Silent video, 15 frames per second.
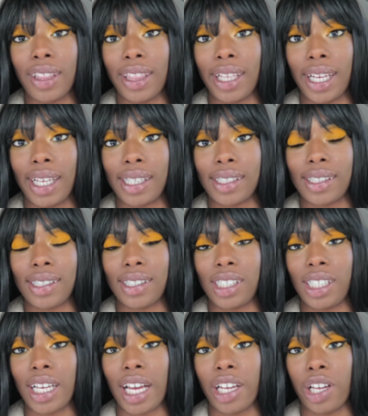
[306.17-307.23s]
things,
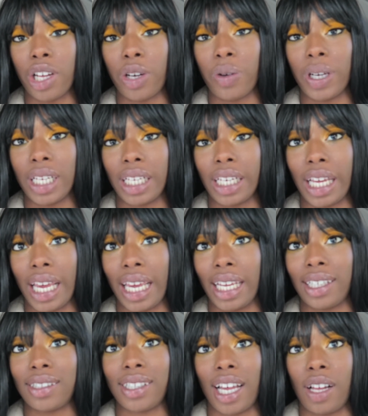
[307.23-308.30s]

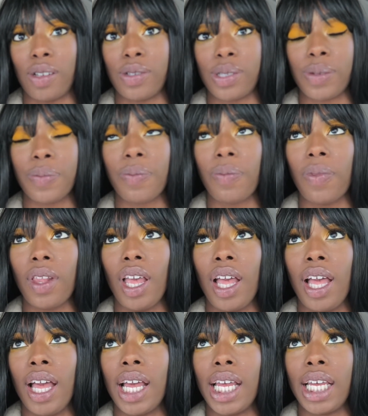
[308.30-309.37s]
Tionna Tells.
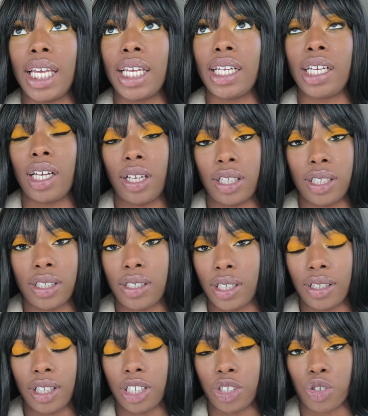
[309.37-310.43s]
And it's
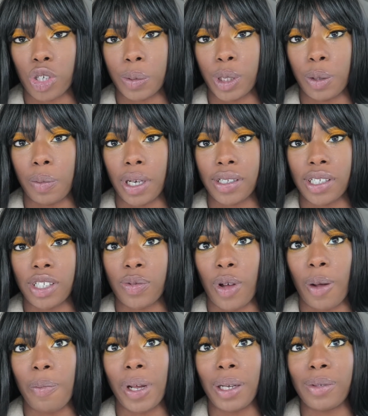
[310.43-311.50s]
in the description box as
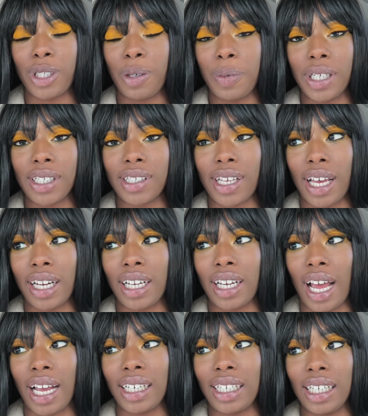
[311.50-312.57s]
well. But I'm super excited.
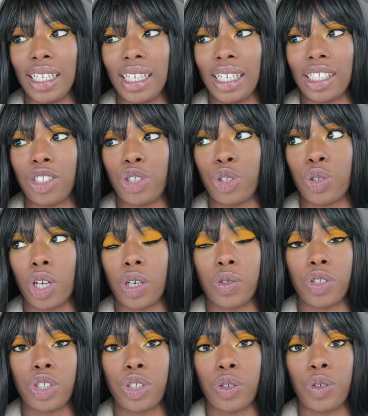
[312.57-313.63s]
I didn't get to go
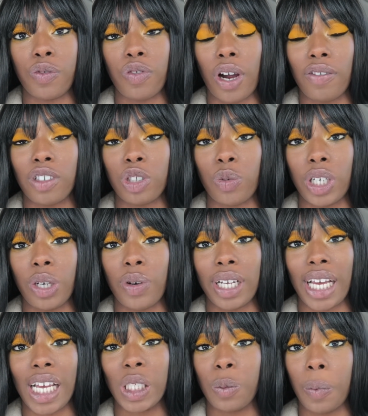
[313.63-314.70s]
to Forever 21
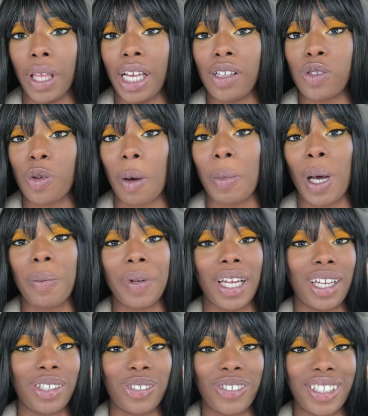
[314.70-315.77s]
as planned, so I'm hoping
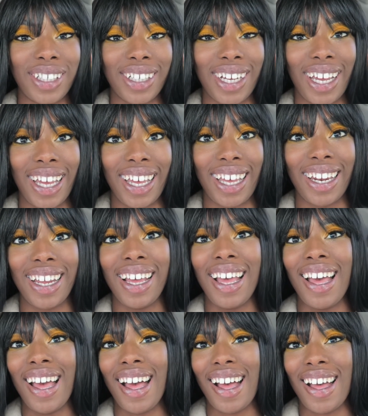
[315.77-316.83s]
Andrea can
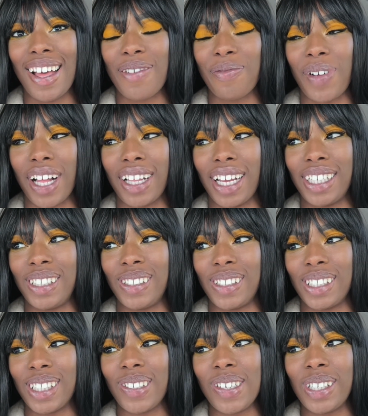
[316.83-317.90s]
while I do
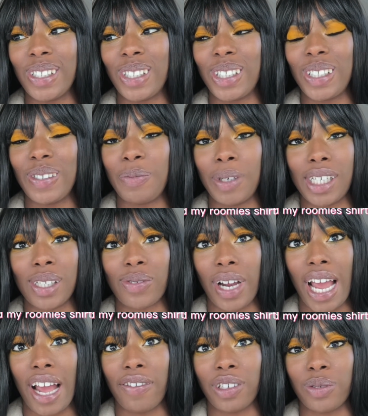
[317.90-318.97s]
this photo shoot, because
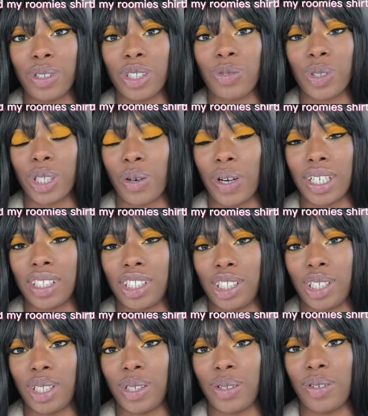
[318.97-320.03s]
right afterwards we're going
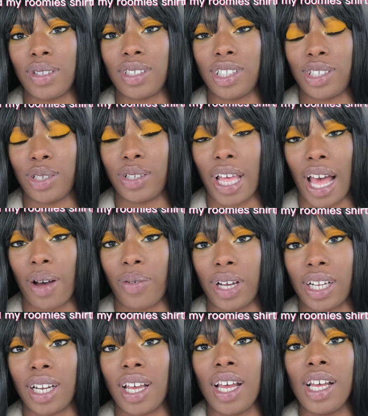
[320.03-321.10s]
to do that
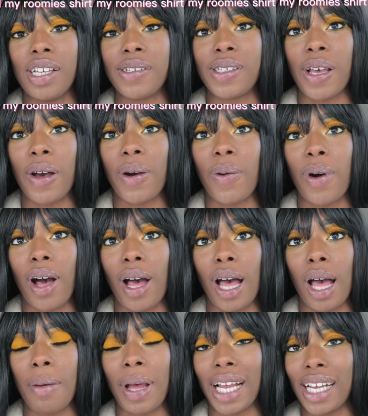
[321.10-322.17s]
one. So
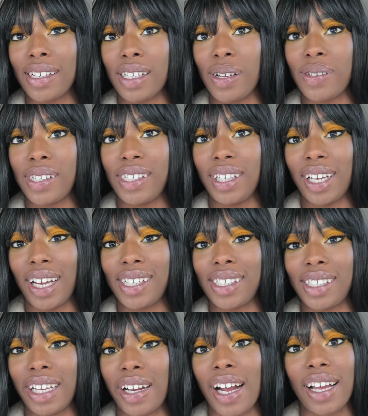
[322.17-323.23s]
I guess I'll see you
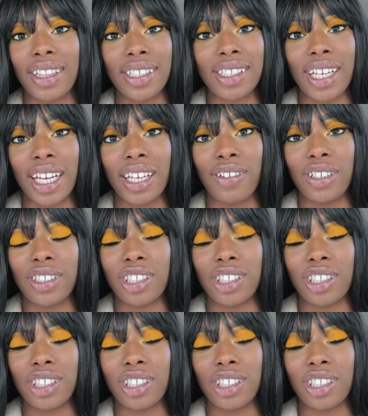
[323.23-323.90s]
guys there at the Steak